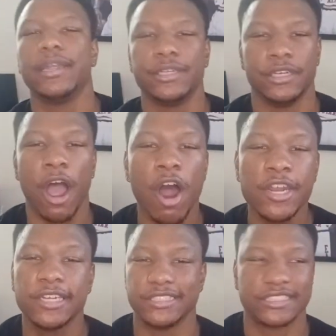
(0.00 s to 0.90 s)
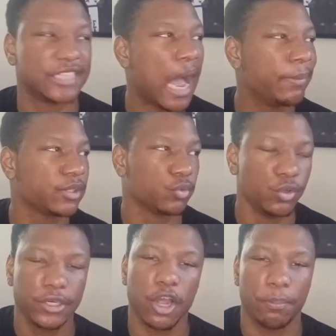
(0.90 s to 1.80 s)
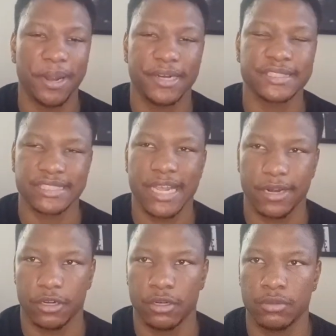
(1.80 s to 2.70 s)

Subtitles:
Y'all need to stop the Rudy Gobert slander.